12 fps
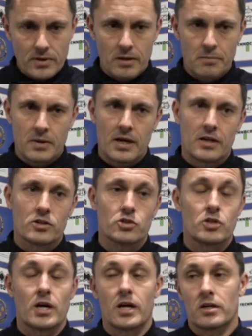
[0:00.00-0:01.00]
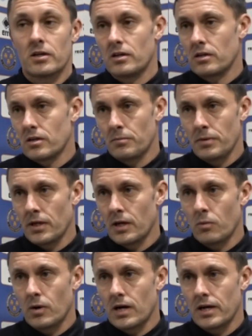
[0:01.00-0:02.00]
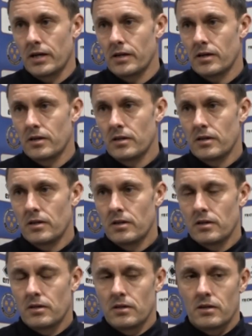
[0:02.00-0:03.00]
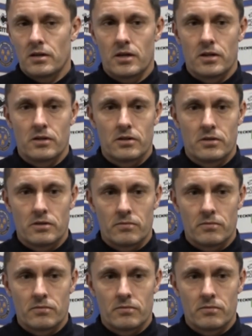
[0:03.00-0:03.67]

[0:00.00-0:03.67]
in behind a striker, can play wide. And